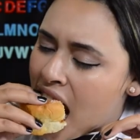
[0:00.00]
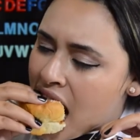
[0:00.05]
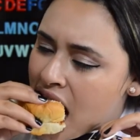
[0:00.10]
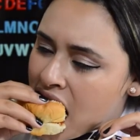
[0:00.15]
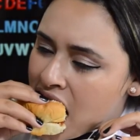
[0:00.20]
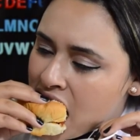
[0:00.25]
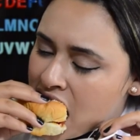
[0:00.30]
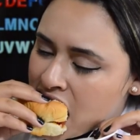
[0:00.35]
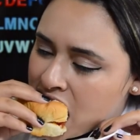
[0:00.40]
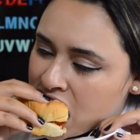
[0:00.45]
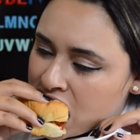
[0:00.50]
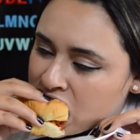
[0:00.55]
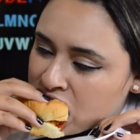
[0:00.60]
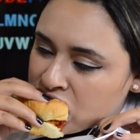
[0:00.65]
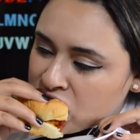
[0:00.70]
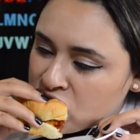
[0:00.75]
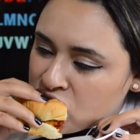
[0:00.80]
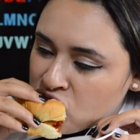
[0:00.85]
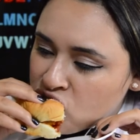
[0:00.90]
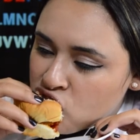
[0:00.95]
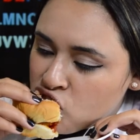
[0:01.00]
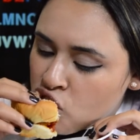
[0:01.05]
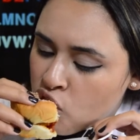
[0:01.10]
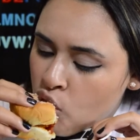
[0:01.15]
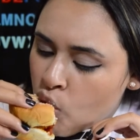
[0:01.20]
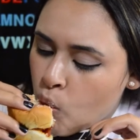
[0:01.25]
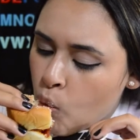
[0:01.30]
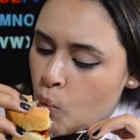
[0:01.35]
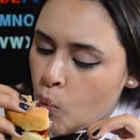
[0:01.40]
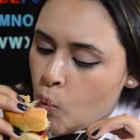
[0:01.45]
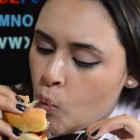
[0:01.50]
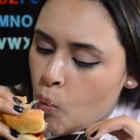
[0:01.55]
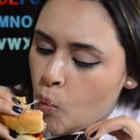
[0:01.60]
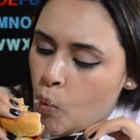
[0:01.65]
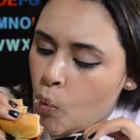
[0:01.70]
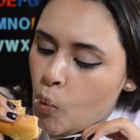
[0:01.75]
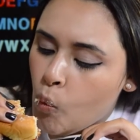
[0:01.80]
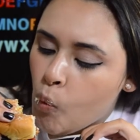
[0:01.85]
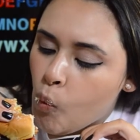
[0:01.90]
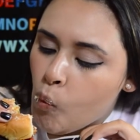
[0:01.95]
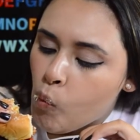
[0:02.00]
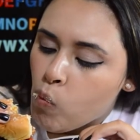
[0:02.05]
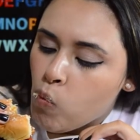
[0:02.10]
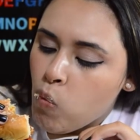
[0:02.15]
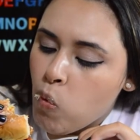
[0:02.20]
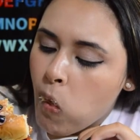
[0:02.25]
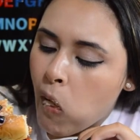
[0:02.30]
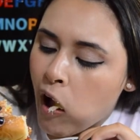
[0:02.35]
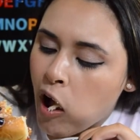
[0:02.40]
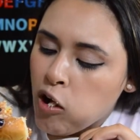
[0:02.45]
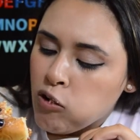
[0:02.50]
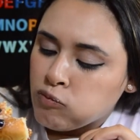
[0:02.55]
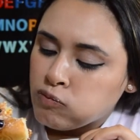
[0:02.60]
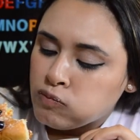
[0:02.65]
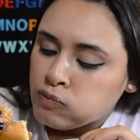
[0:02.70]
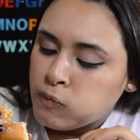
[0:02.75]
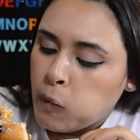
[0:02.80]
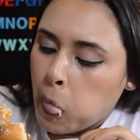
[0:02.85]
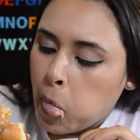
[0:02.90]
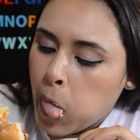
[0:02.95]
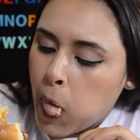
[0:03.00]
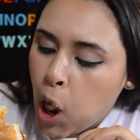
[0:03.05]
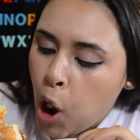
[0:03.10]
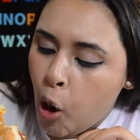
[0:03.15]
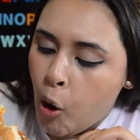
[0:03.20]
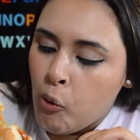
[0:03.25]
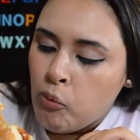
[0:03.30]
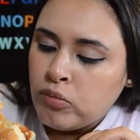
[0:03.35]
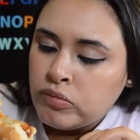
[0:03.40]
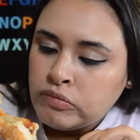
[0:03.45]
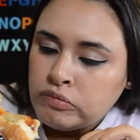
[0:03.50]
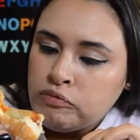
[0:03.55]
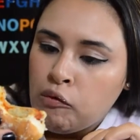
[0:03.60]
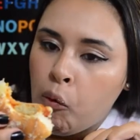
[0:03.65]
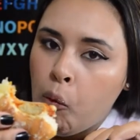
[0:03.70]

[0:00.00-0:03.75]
[no speech]